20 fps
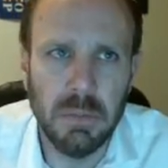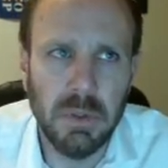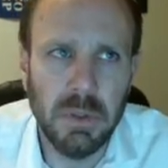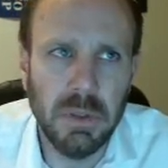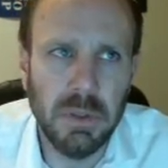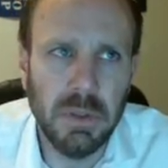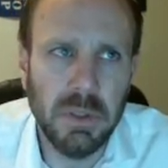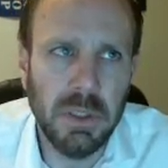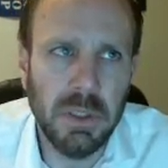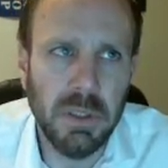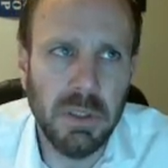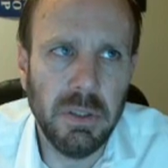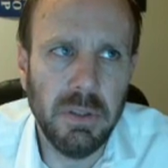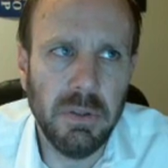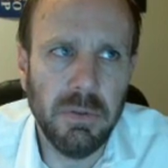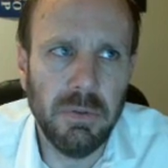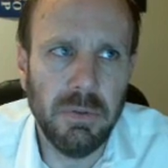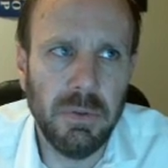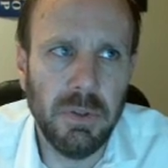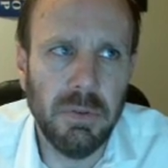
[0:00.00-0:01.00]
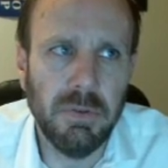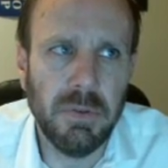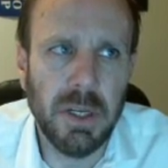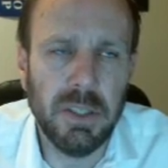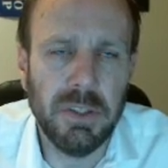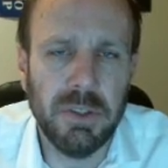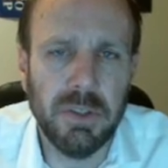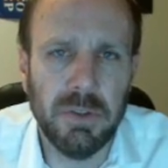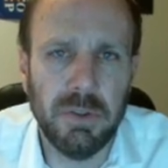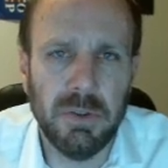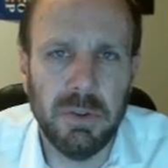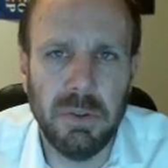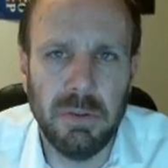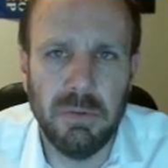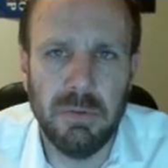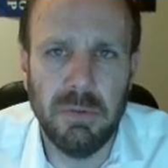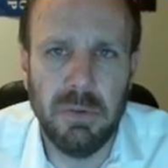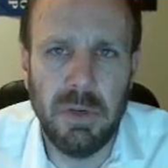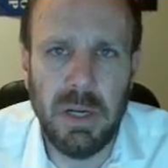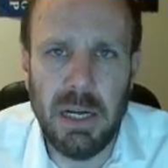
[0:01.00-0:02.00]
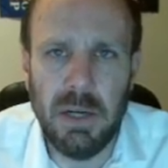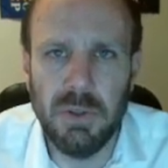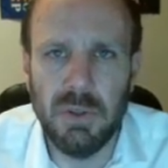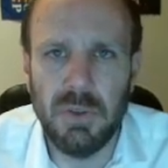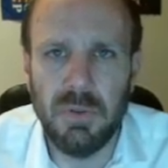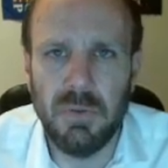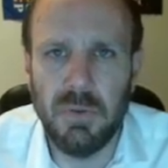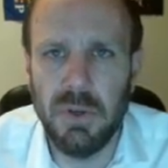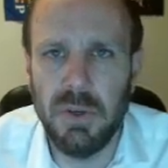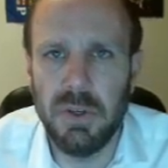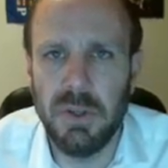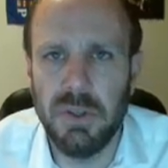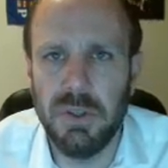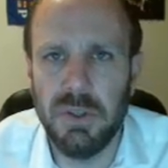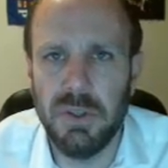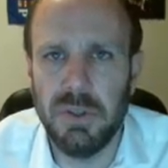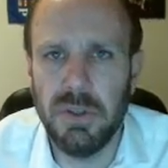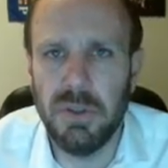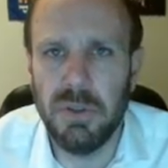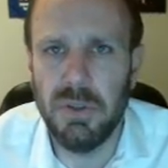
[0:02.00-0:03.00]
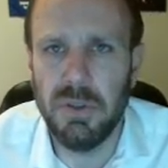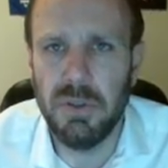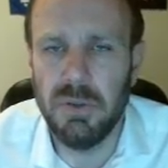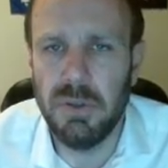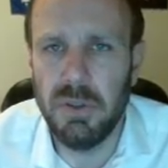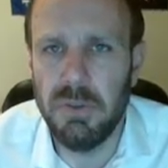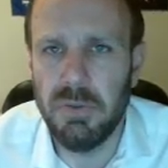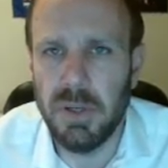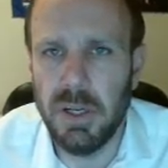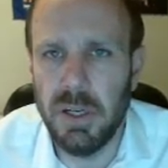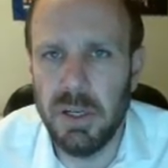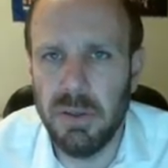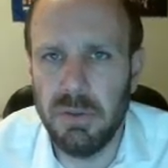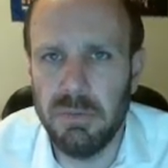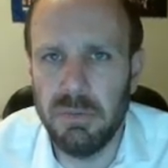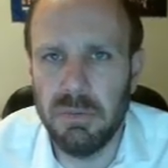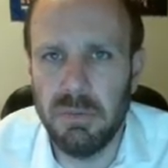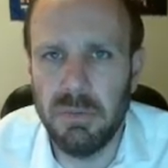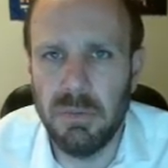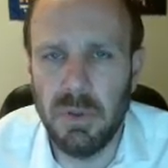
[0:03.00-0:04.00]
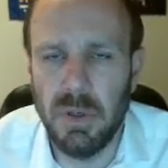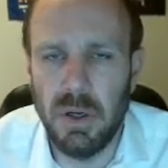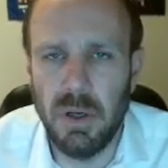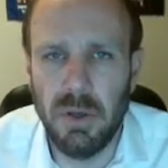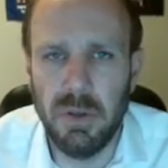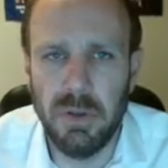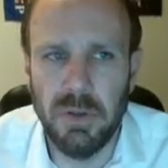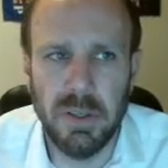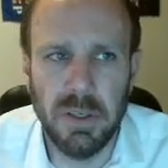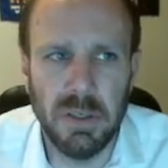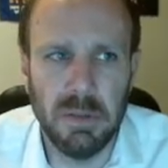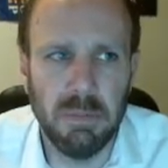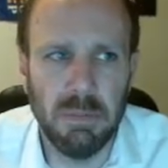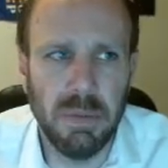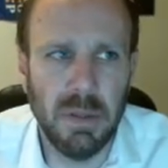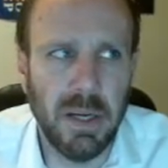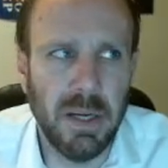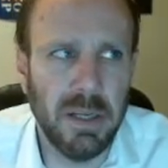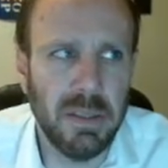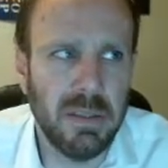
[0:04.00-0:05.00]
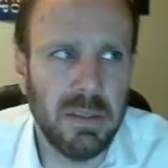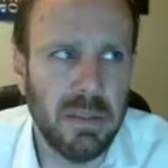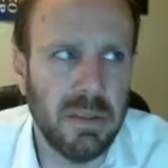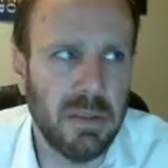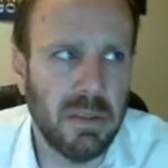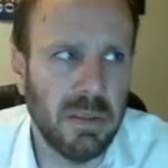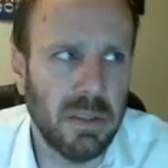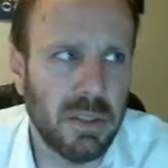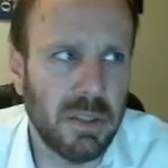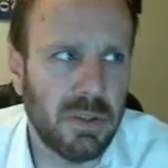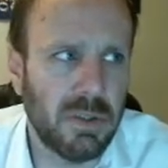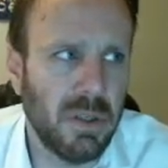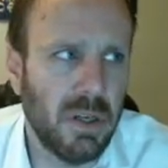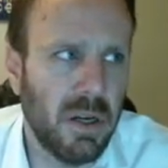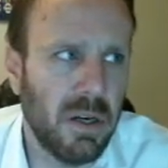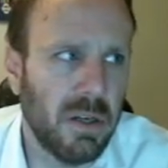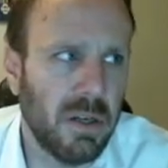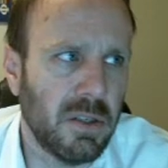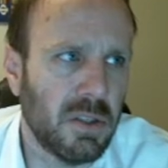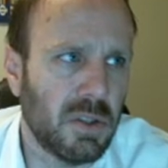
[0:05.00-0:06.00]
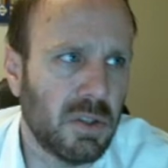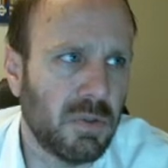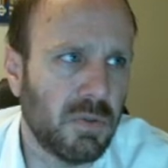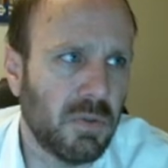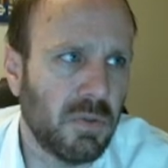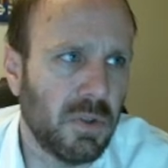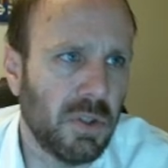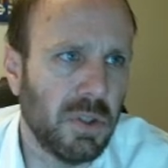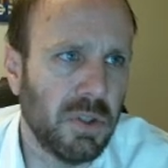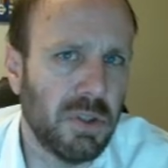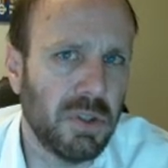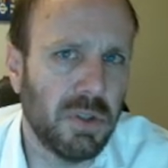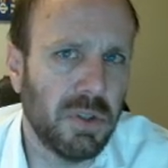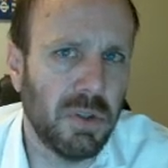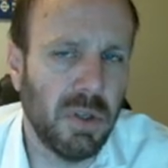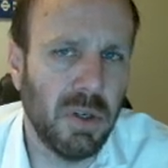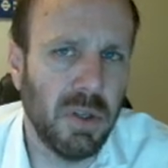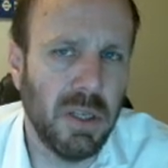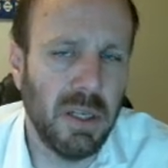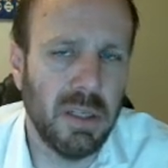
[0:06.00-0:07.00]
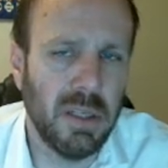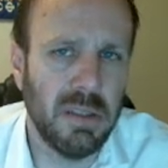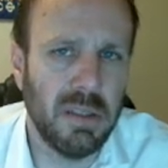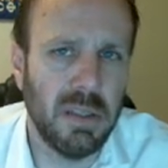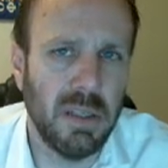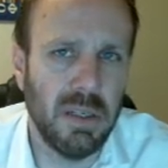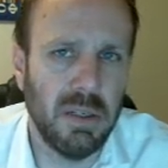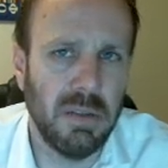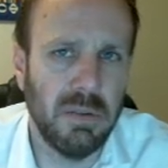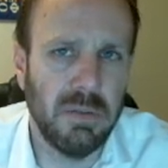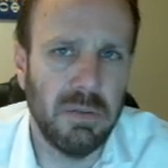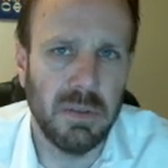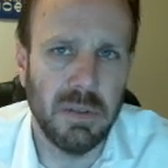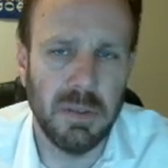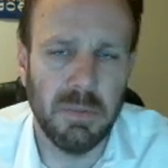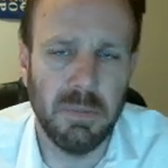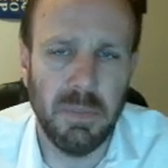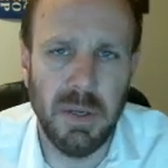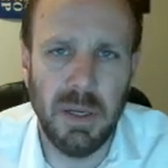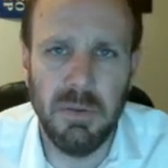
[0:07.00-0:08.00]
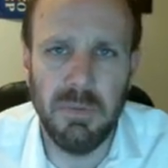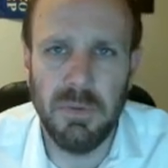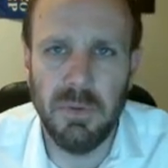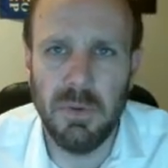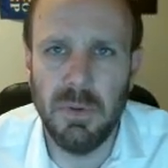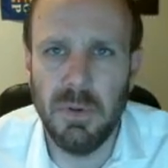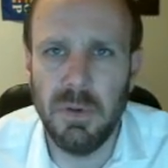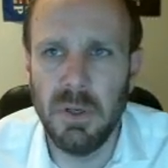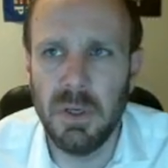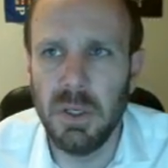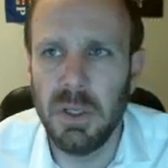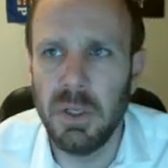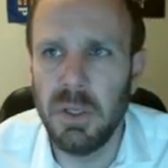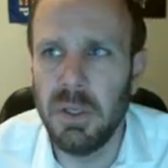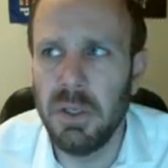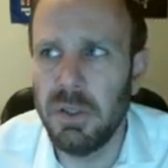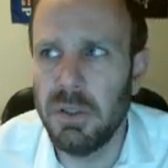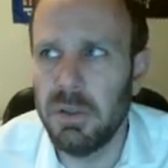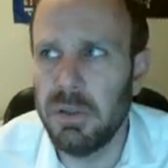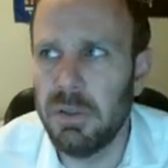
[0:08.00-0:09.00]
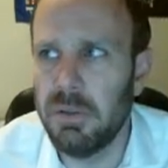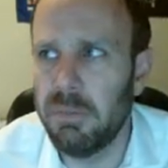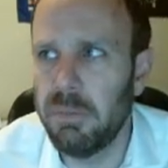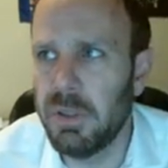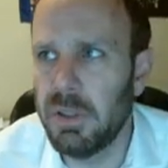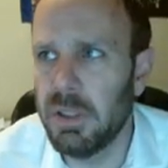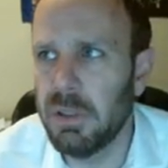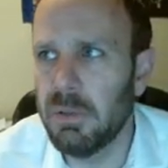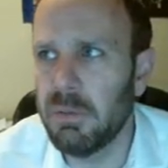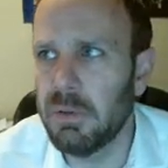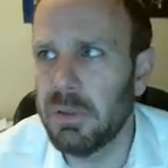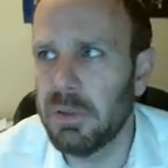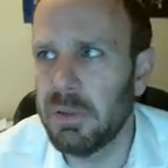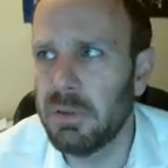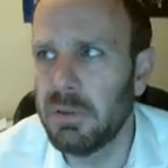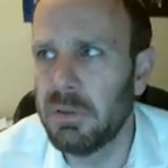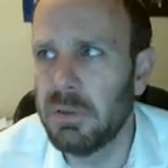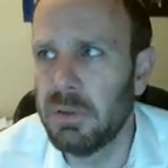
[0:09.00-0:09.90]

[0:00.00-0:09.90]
you've got your house furnished, you've got all the appliances, electronics, furniture, all that stuff, and it's paid for. You've been able to